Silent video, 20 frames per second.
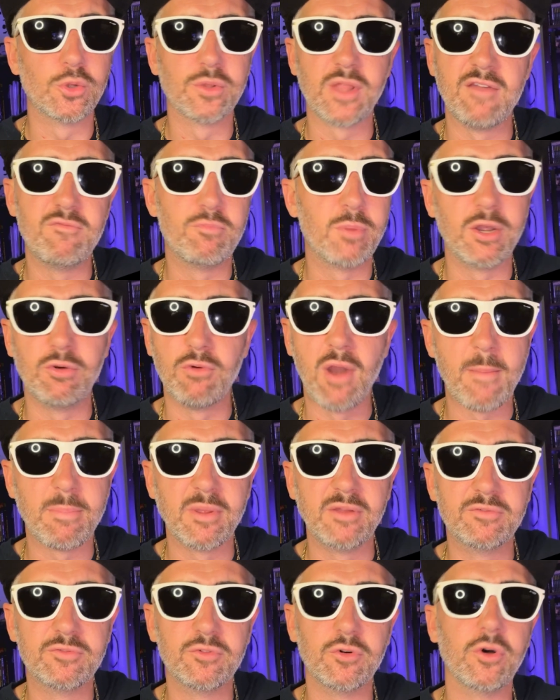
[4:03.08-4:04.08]
they've been
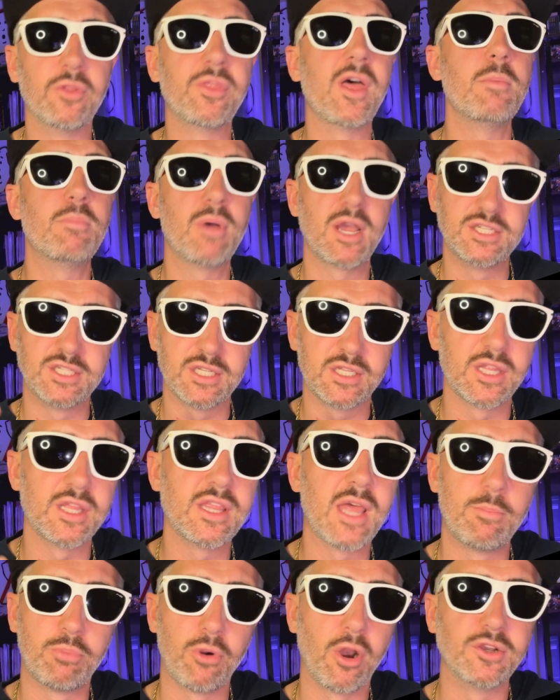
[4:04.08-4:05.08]
rapping for. They
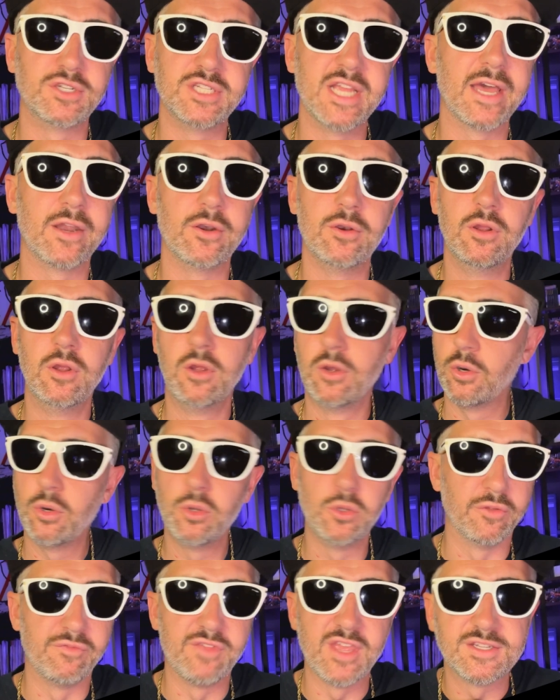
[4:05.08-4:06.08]
broke down
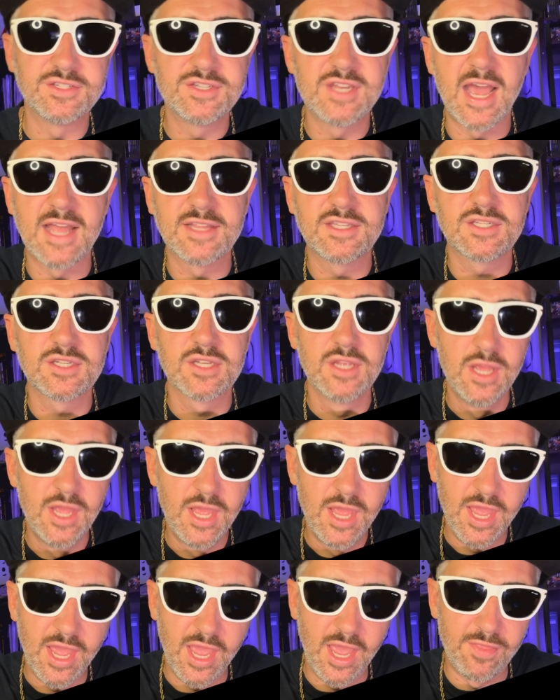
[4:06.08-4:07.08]
all of their stats,
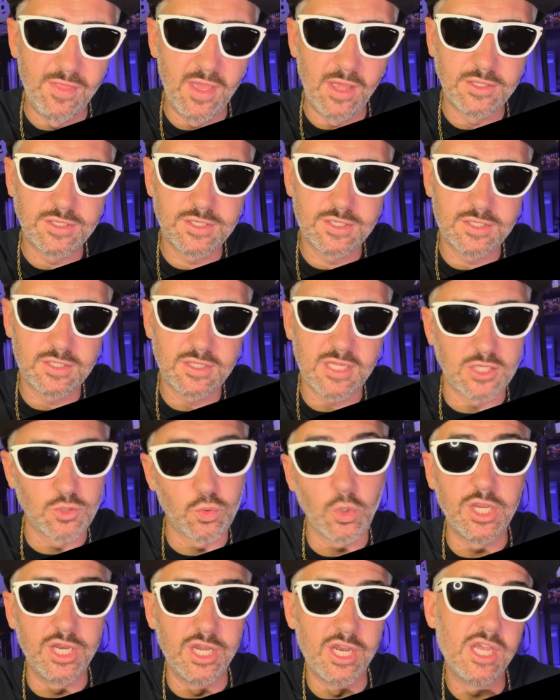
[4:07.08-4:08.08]
and that's
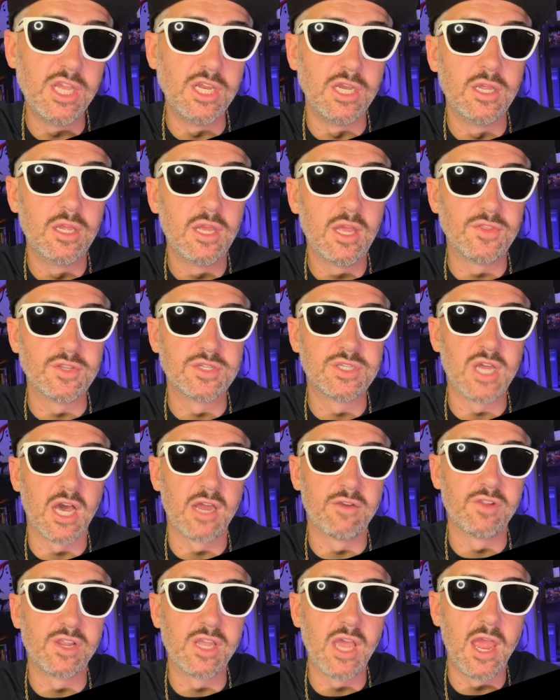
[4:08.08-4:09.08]
what you need at the
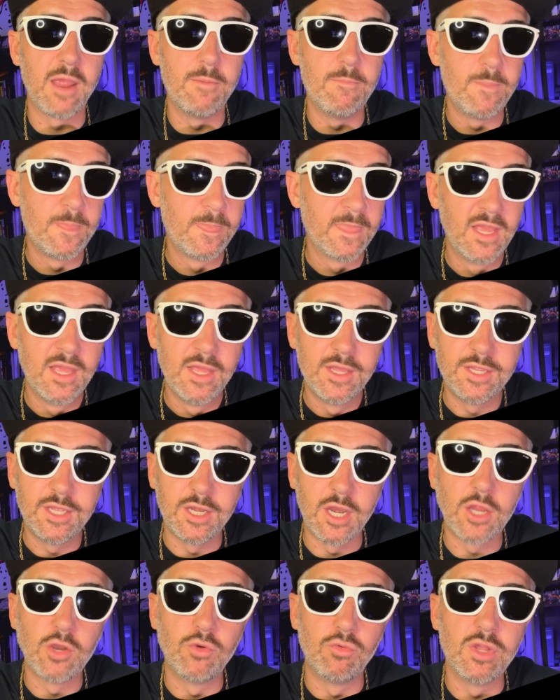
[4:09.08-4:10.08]
start of a game.
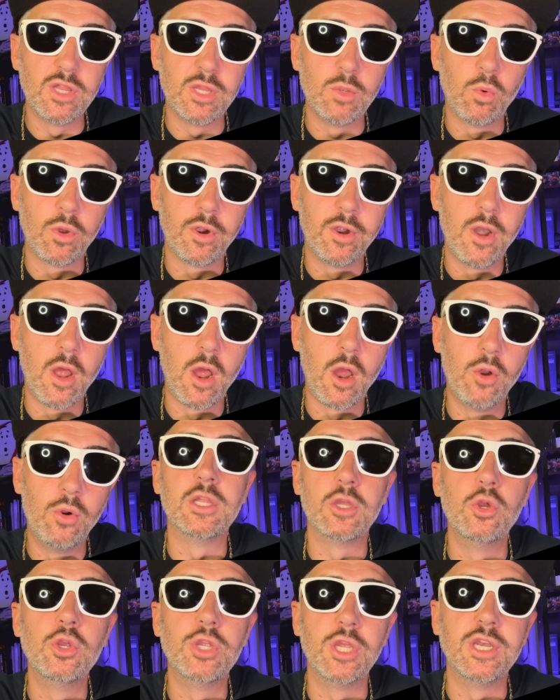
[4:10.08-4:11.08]
You really want to know
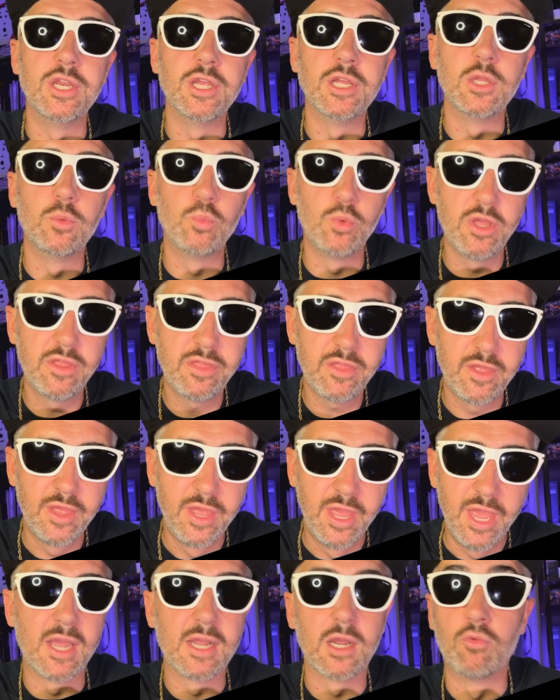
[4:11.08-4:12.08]
who you're dealing with.
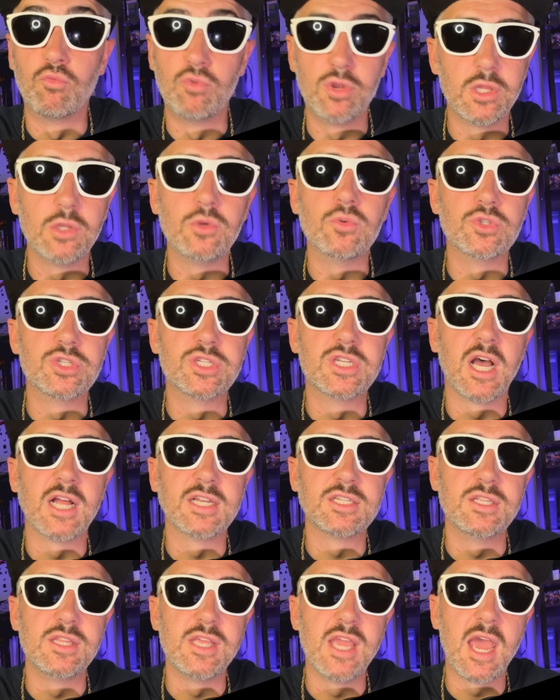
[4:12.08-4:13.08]
A really good
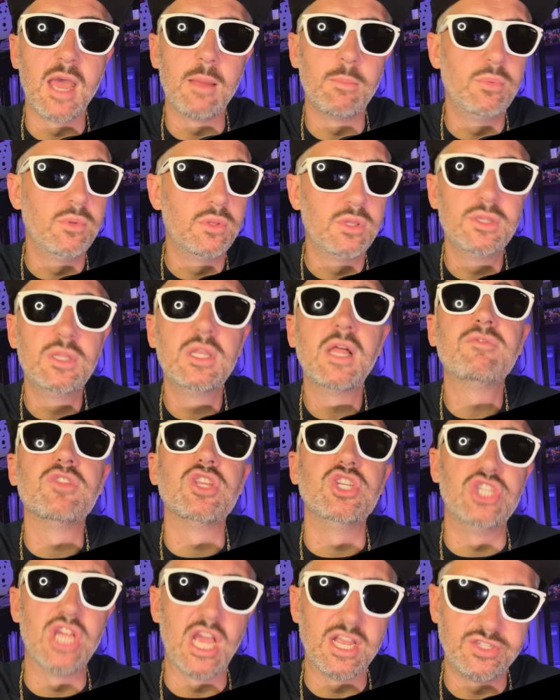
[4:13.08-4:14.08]
start to the album.
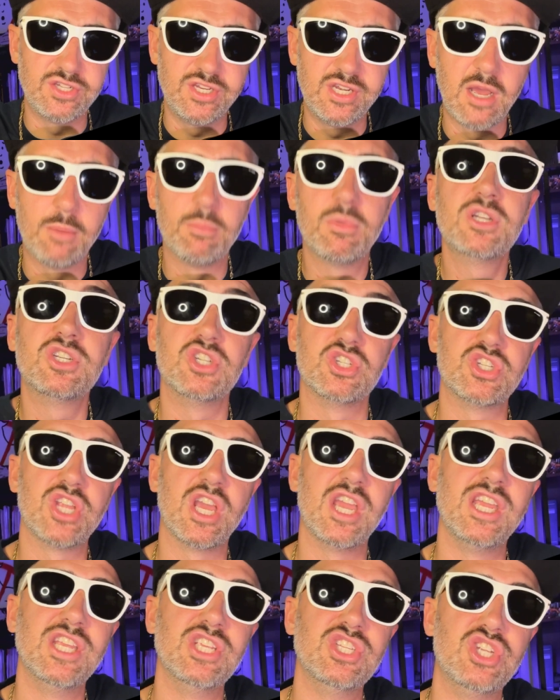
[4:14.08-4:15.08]
Lovely jazzy number, just eased